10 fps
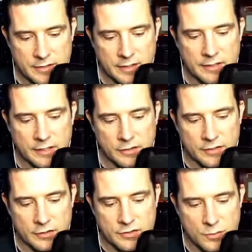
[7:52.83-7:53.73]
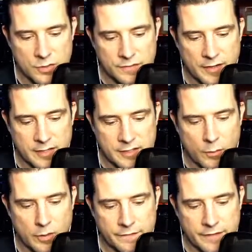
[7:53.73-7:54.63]
So I'm going to take a look at the source files. I
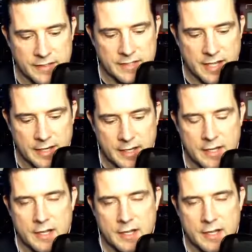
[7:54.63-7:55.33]
want to fix that